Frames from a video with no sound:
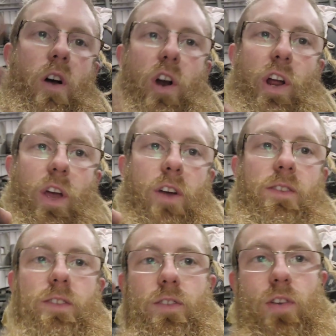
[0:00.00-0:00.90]
Alright
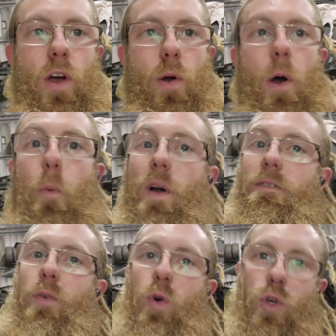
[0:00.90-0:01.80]
guys, so I
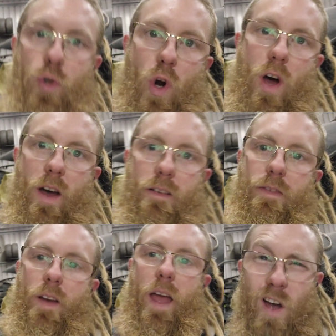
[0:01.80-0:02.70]
went for a
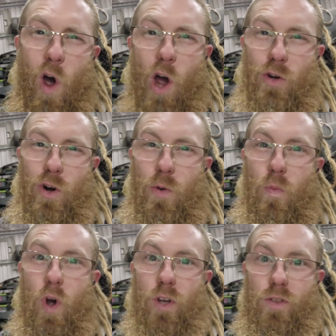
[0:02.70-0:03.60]
drive. Hydro
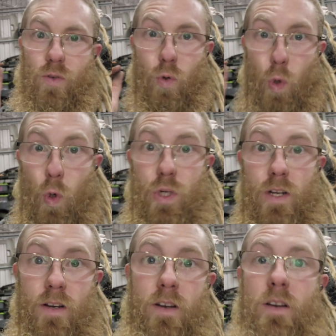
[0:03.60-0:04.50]
works
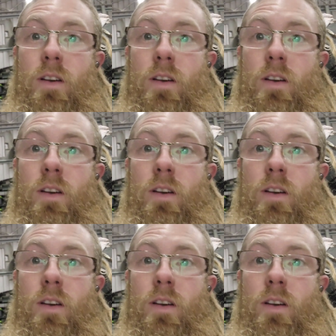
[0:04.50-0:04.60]
good,